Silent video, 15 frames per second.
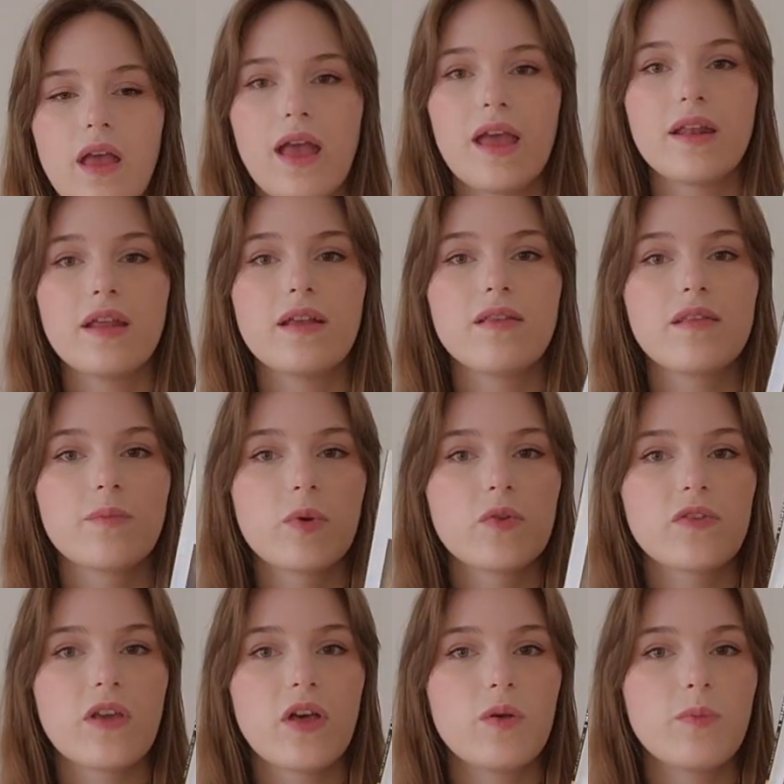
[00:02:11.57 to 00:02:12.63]
and it's
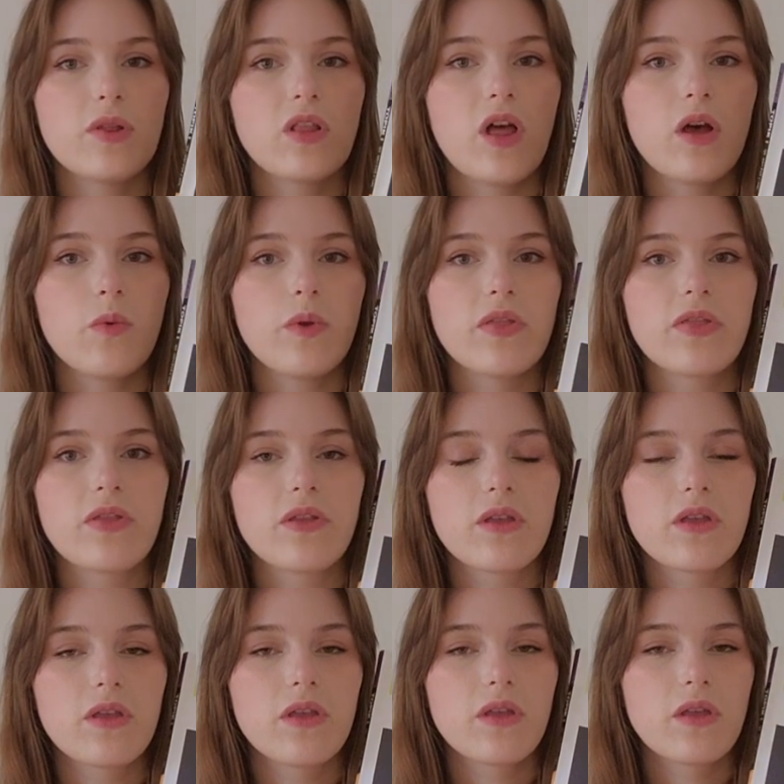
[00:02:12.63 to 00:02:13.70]
supposed to help a lot with
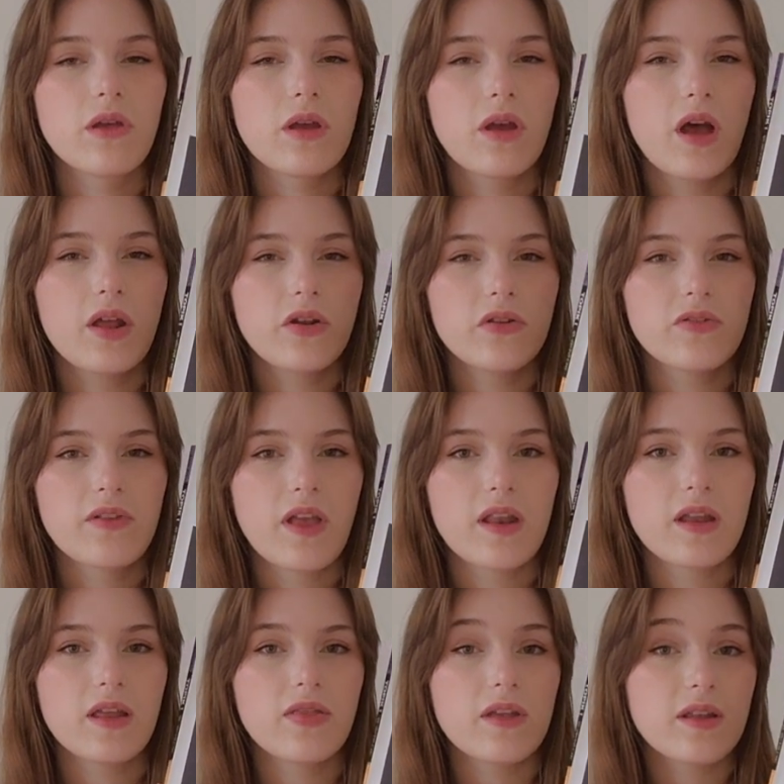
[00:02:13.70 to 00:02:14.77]

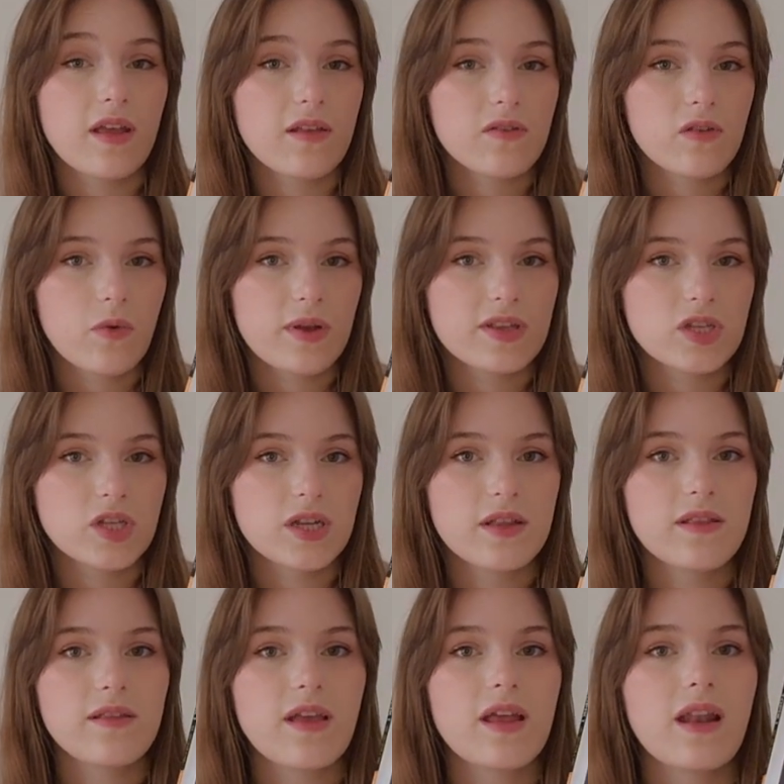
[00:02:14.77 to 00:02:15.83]
understanding the test
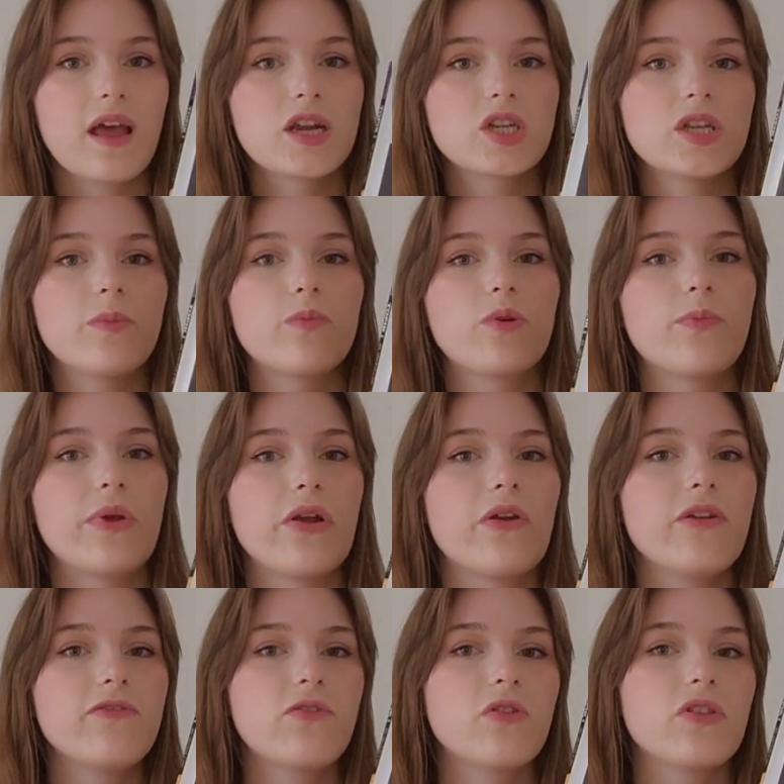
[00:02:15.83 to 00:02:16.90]
questions and actually
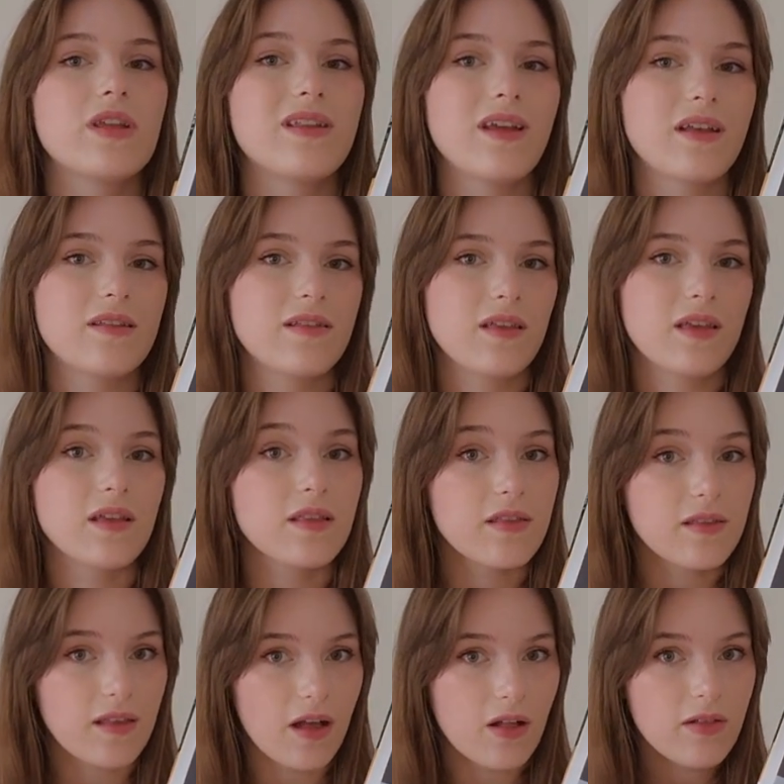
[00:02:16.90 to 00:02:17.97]
preparing for the test
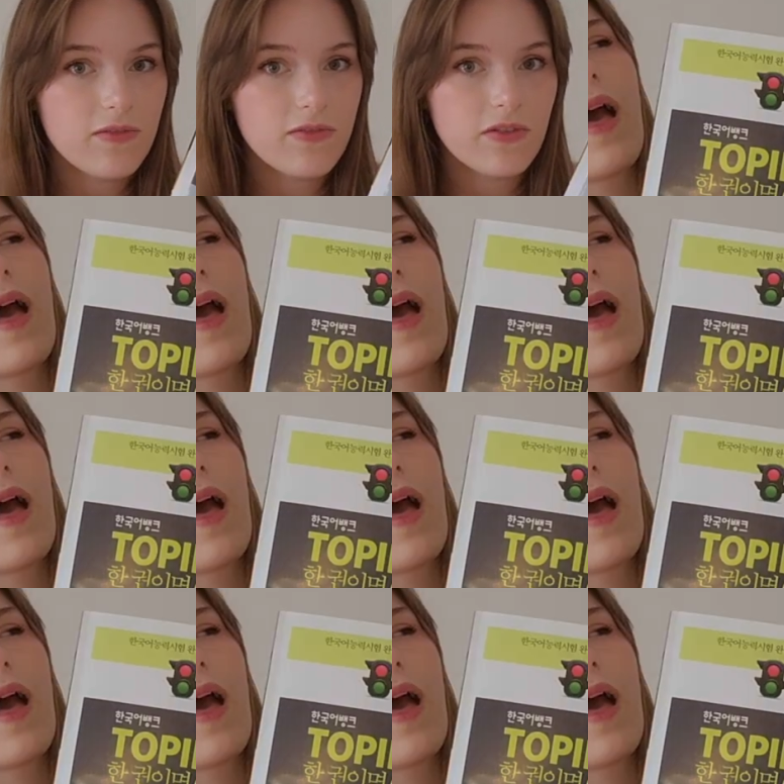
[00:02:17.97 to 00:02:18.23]
itself.